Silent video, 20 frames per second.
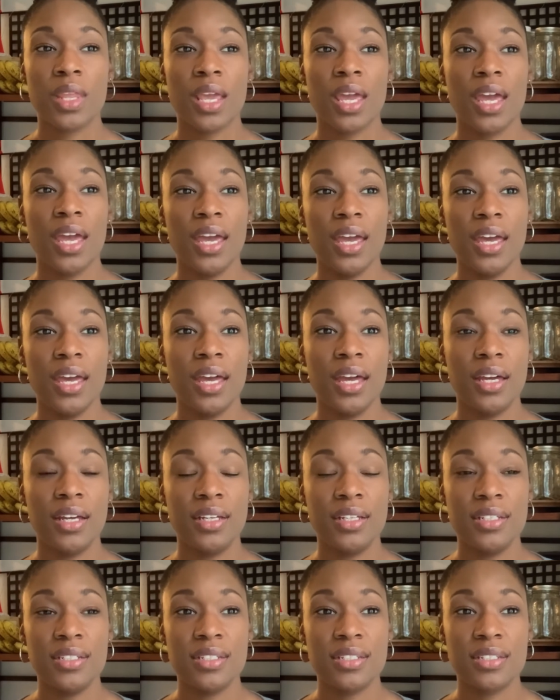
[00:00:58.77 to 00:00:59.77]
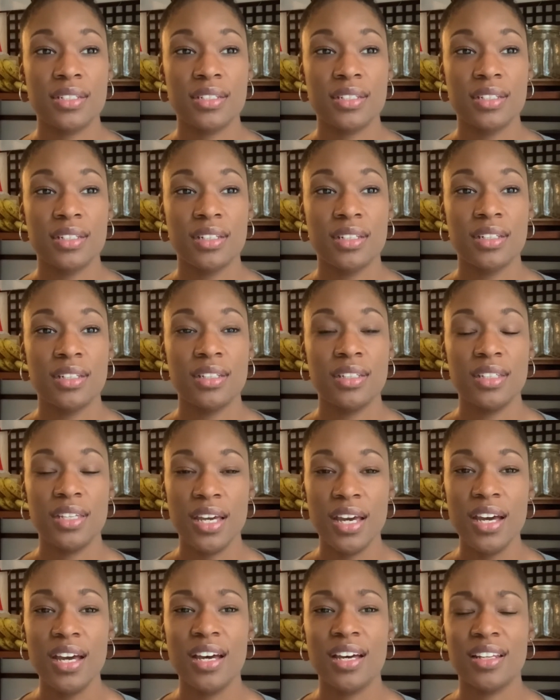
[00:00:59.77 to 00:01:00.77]
And
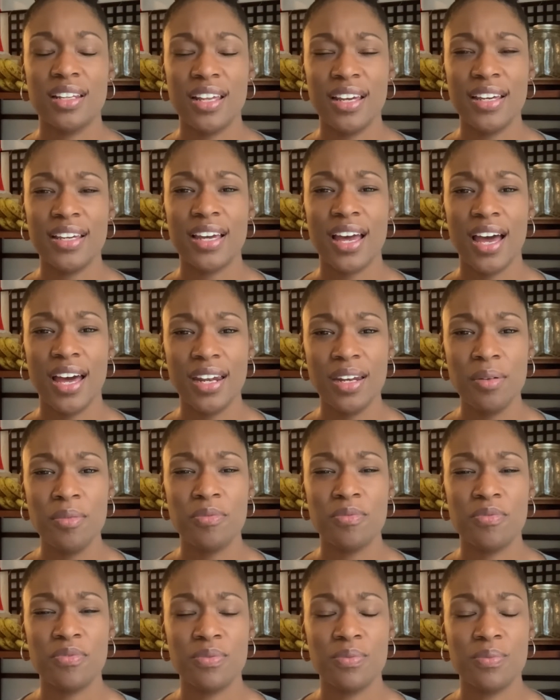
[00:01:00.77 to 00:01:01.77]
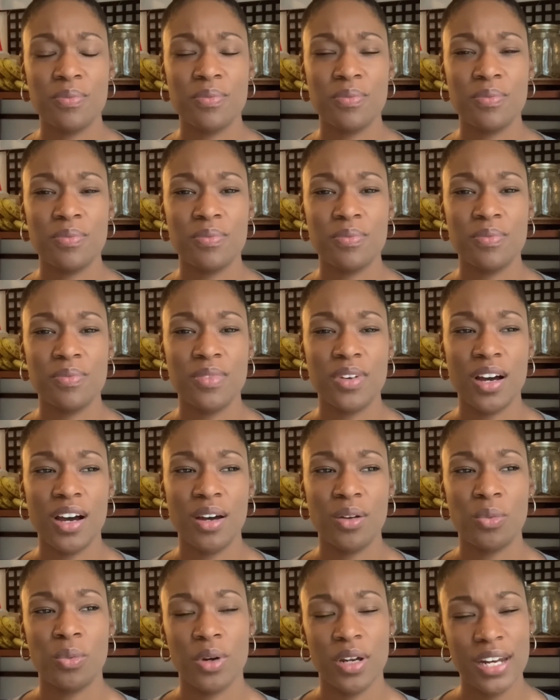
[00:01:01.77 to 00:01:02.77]
yeah, like kind of
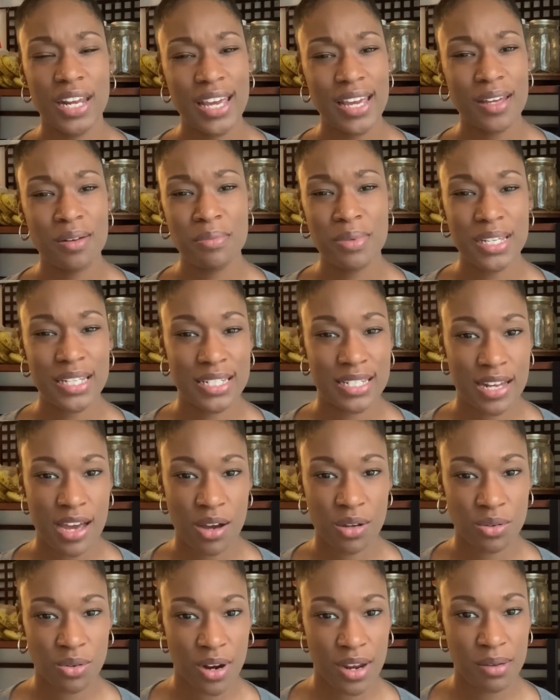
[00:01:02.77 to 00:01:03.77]
on one hand being downright